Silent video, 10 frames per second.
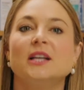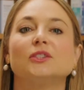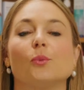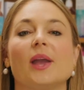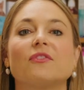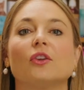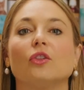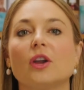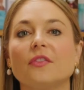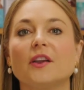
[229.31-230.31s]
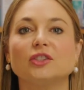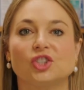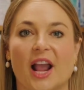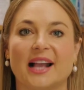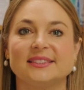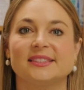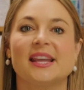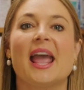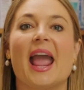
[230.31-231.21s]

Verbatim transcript: So we have to look at their chest